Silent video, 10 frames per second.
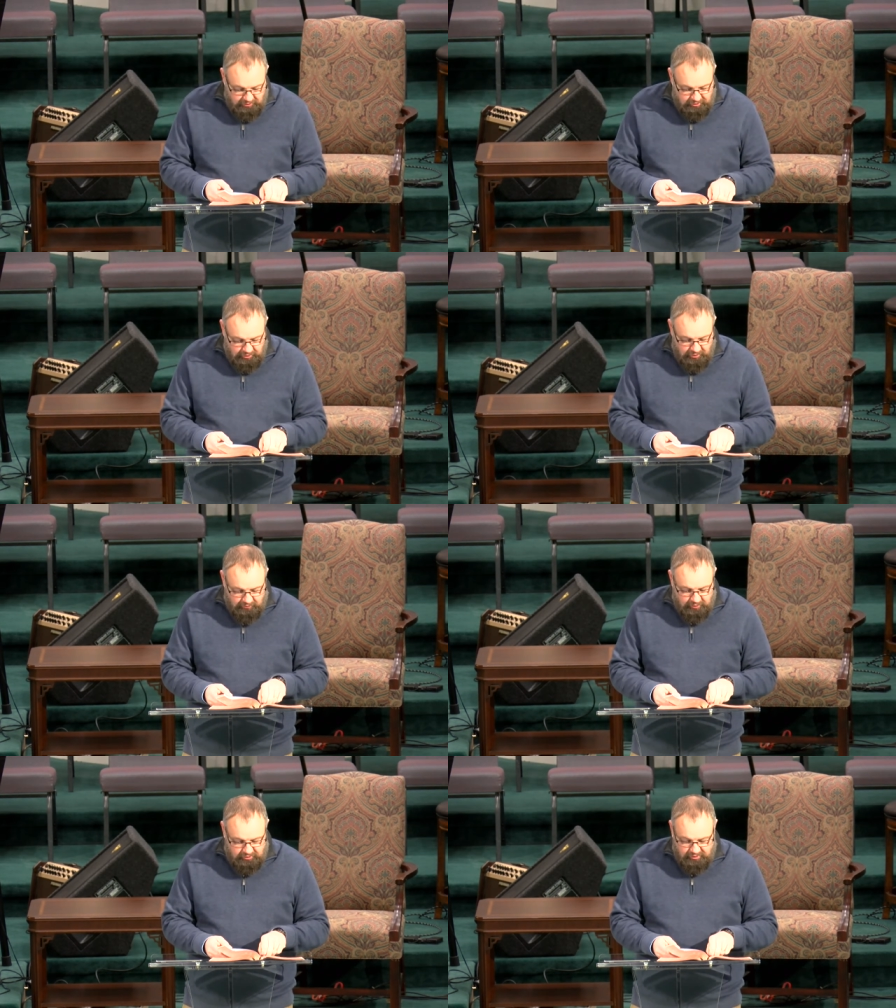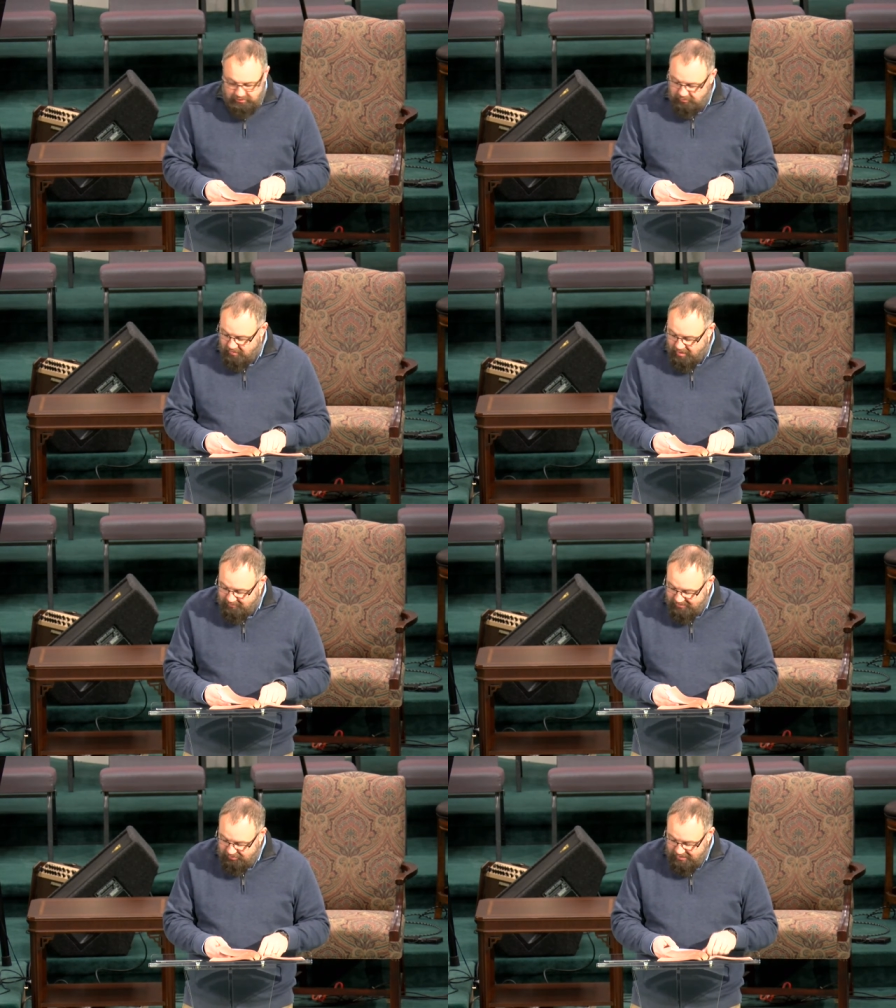turn over to
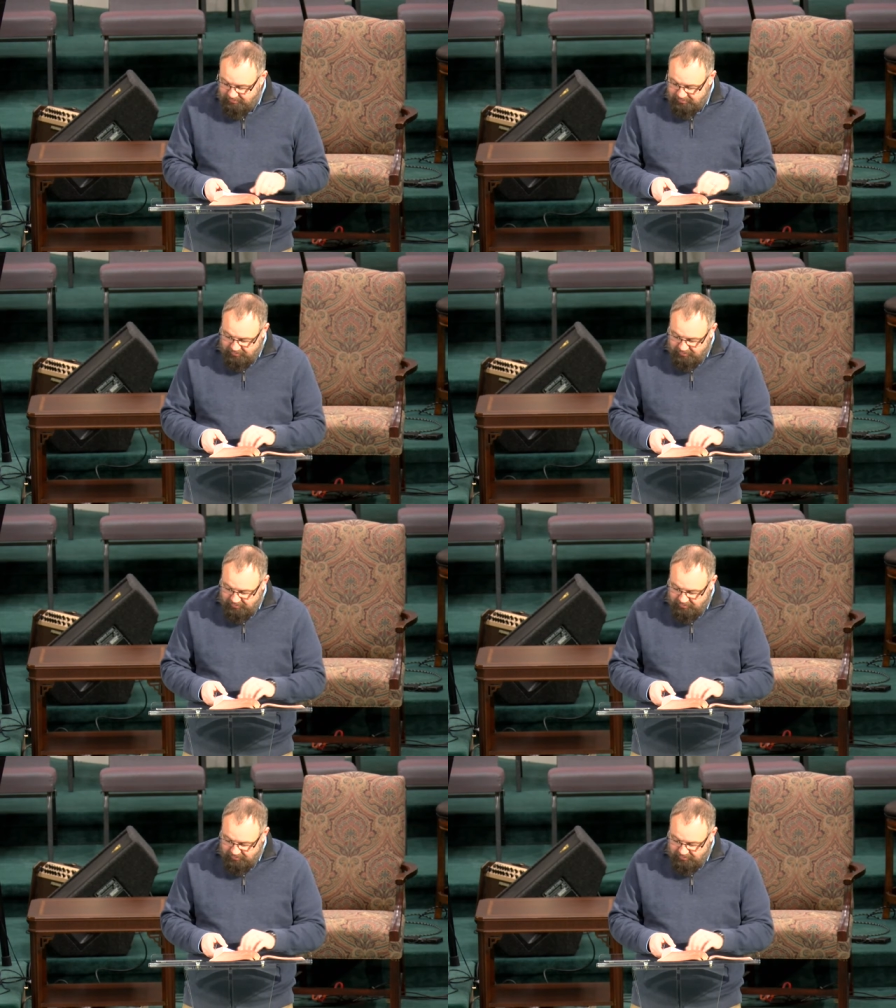Deuteronomy chapter